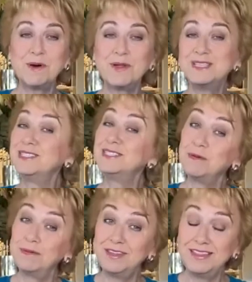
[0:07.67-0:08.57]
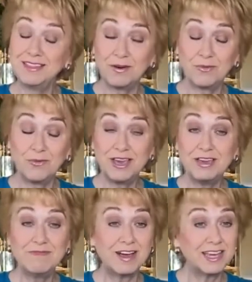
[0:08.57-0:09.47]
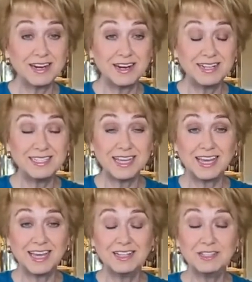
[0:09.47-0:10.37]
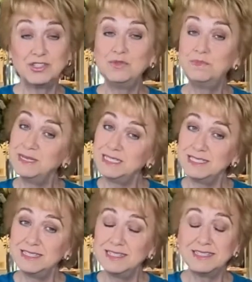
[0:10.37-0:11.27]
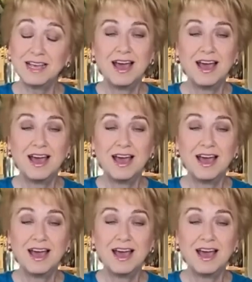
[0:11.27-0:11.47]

This is something that we regularly take into businesses